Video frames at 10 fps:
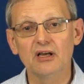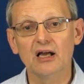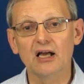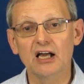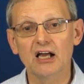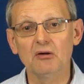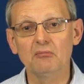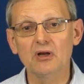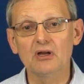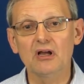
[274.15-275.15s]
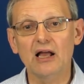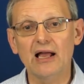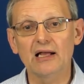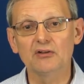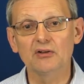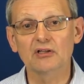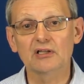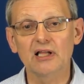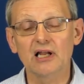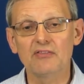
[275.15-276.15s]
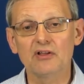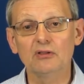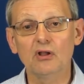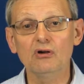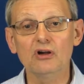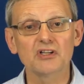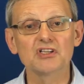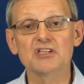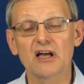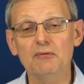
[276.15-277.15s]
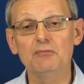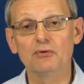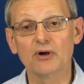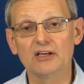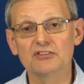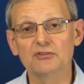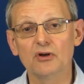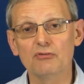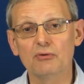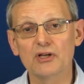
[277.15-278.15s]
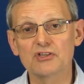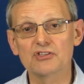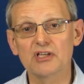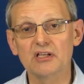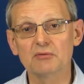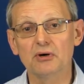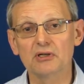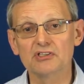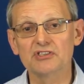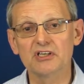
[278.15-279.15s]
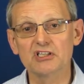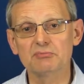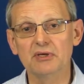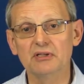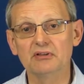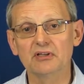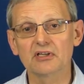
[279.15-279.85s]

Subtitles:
and clearly the longer the time horizon over which the policy has been